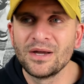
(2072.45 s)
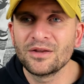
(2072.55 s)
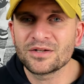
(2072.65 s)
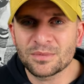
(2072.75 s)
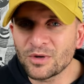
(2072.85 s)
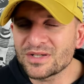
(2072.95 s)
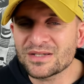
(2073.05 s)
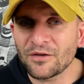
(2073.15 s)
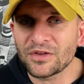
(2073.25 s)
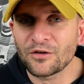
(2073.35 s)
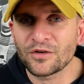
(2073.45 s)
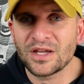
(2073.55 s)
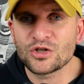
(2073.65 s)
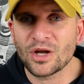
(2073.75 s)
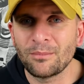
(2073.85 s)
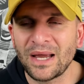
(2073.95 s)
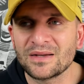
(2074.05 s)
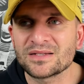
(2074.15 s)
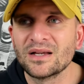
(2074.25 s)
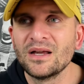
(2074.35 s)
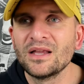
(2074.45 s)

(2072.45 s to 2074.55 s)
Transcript: There's some good stuff there for Keyshawn Banks.